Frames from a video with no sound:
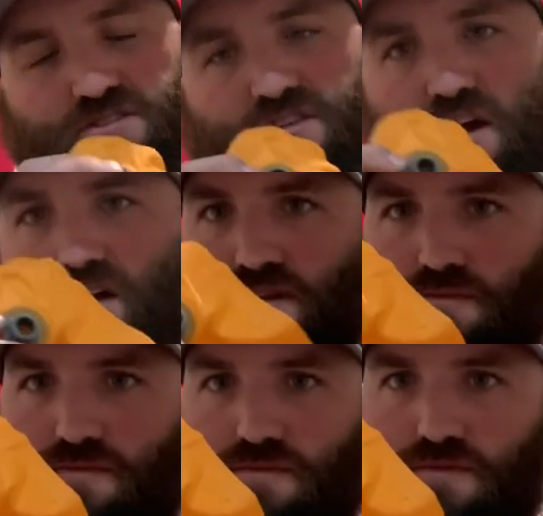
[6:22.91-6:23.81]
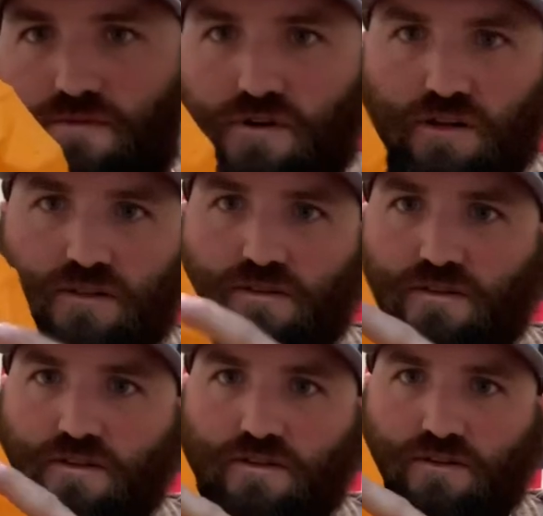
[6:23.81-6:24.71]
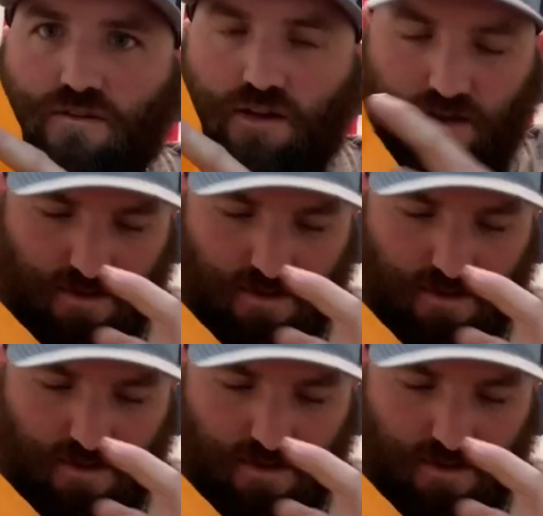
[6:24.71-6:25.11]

a little